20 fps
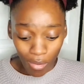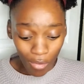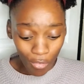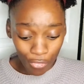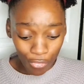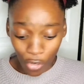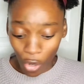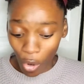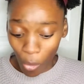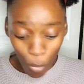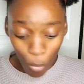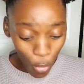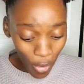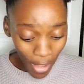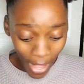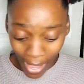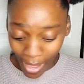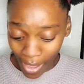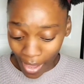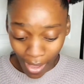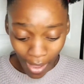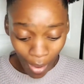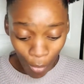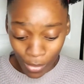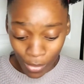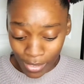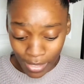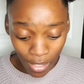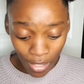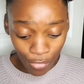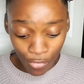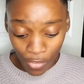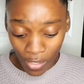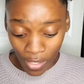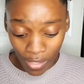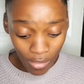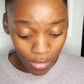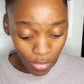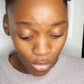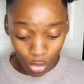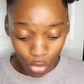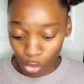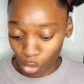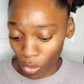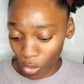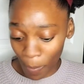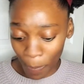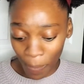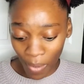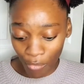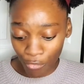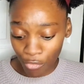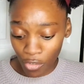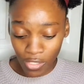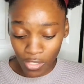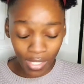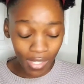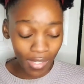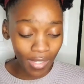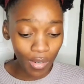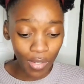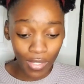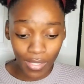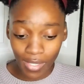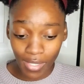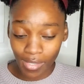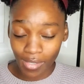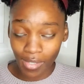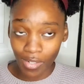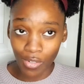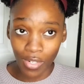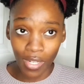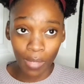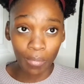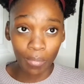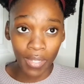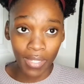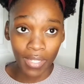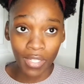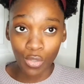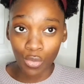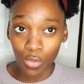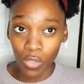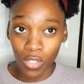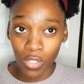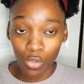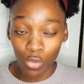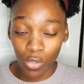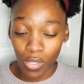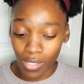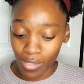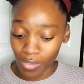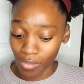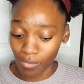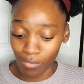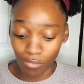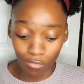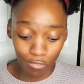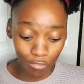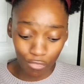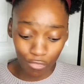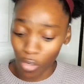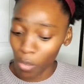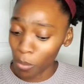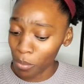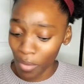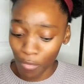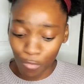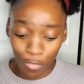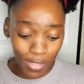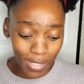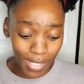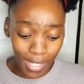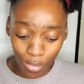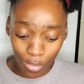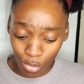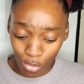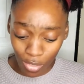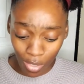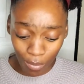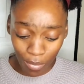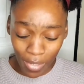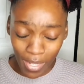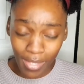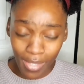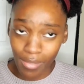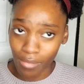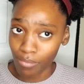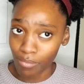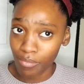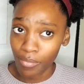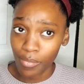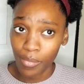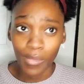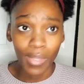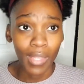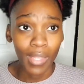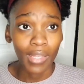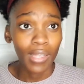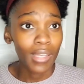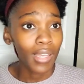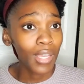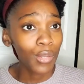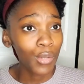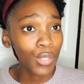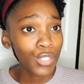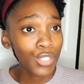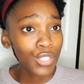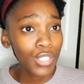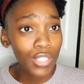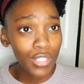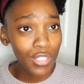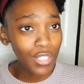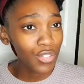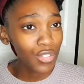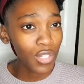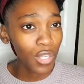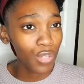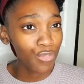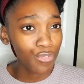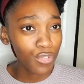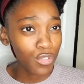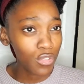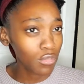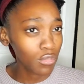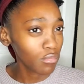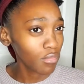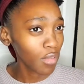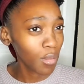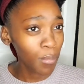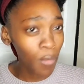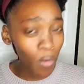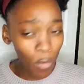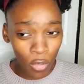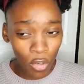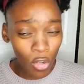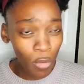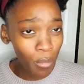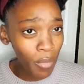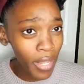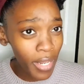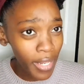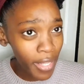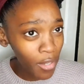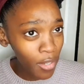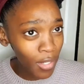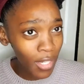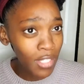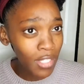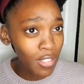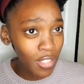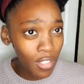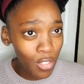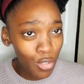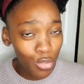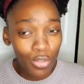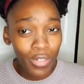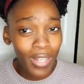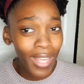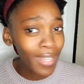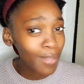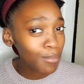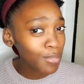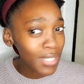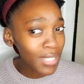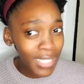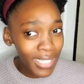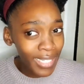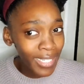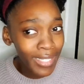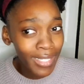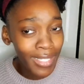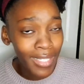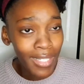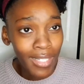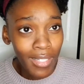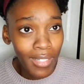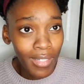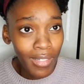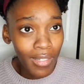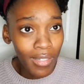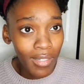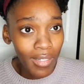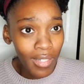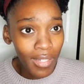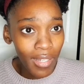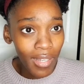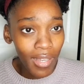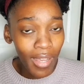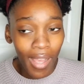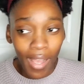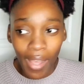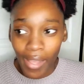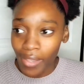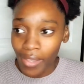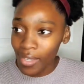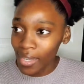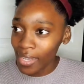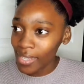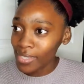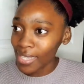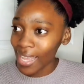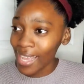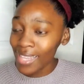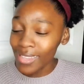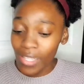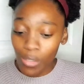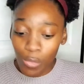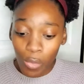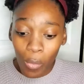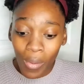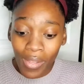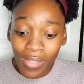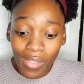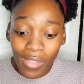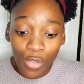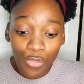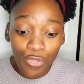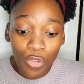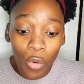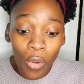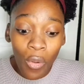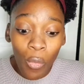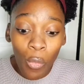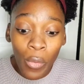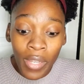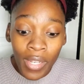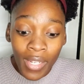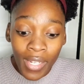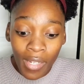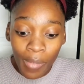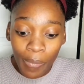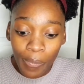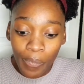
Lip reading: From where I was living to Bramfontein, that was 16 rand back in 2020. From Bramfontein to that place, it was 16 rand. Ibo lo my leg, guys, 32 rand per day. Hi guys, I think we went there for a week.